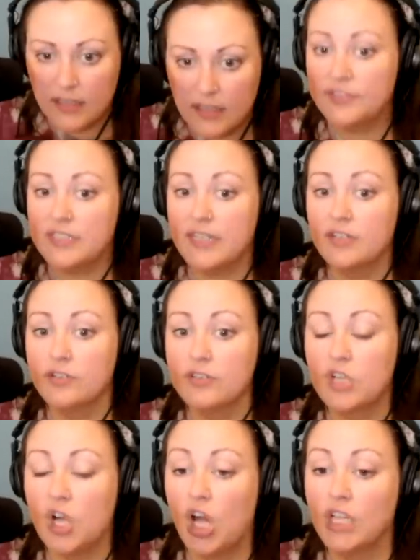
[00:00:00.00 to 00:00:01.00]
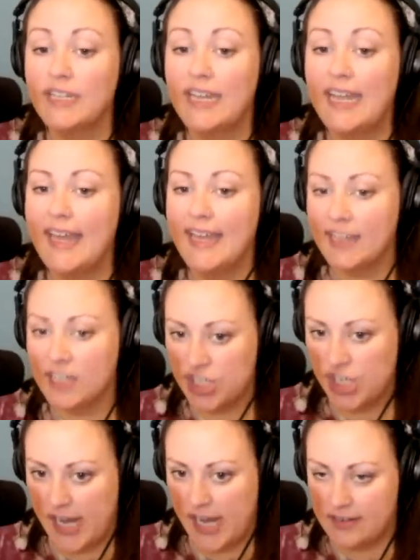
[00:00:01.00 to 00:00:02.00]
of signals called
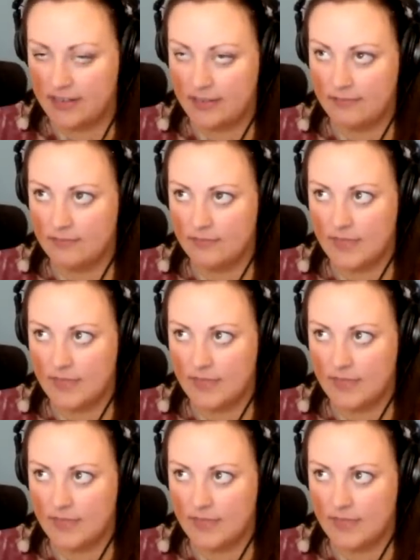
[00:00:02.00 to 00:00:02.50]
handshakes.